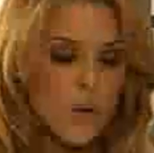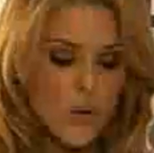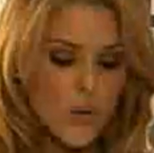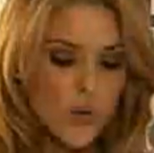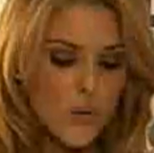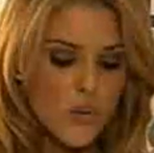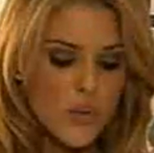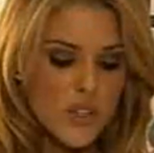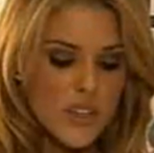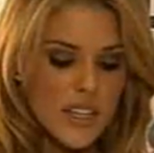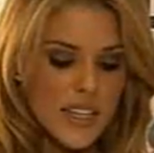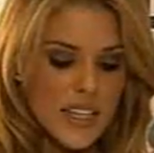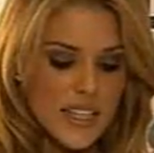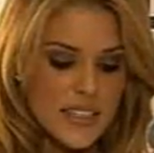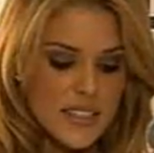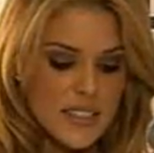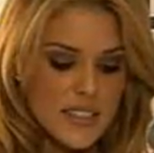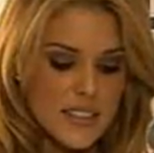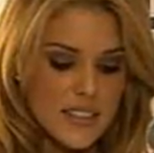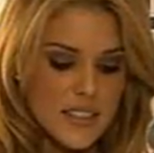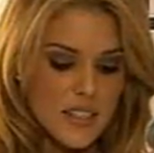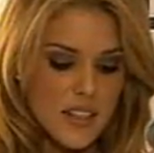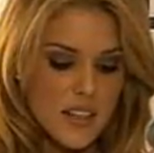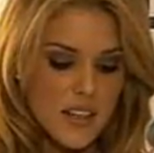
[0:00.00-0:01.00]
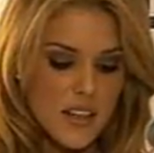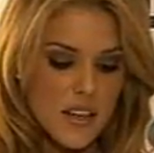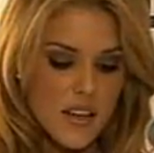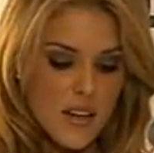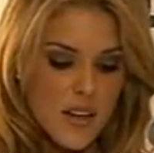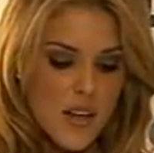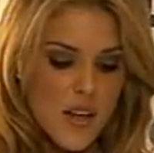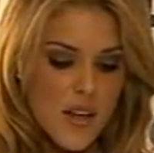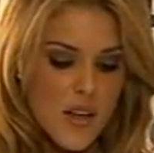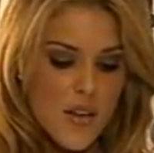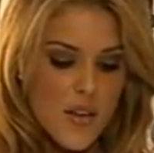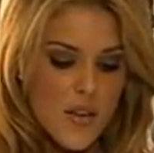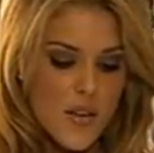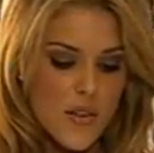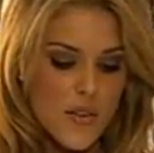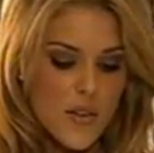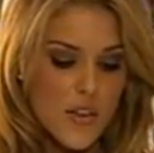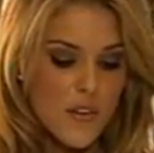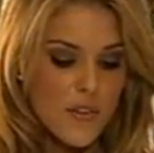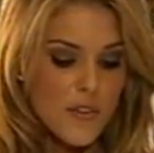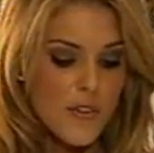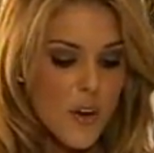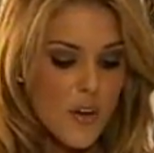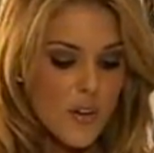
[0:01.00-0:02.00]
who released
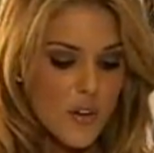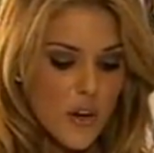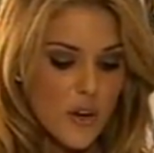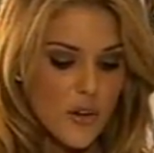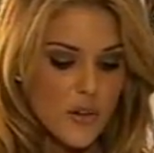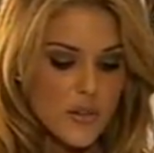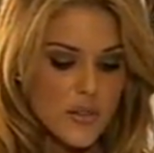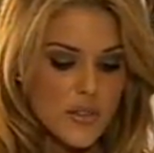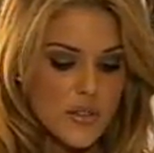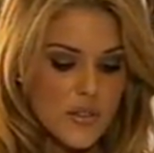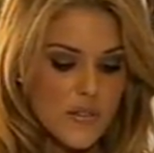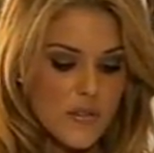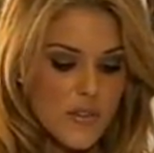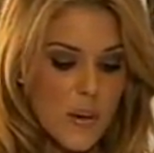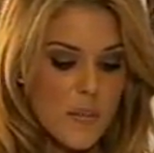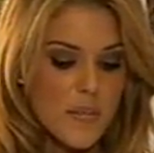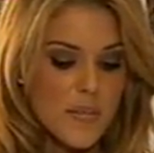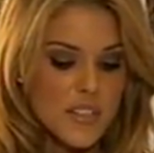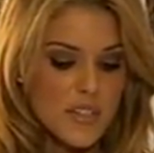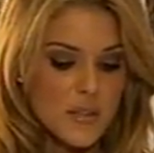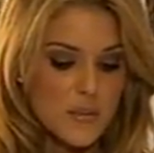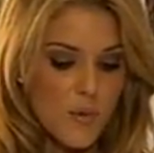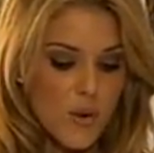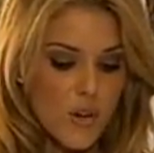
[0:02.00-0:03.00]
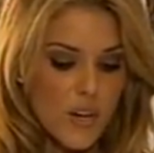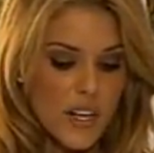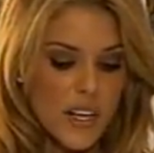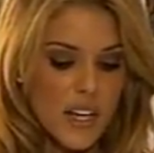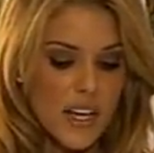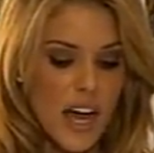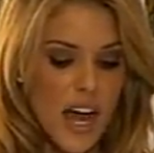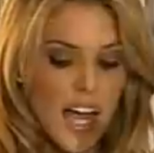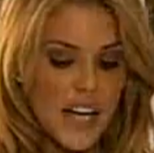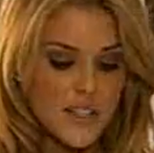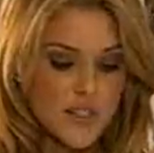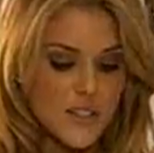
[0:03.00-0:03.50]
the photos from this morning, I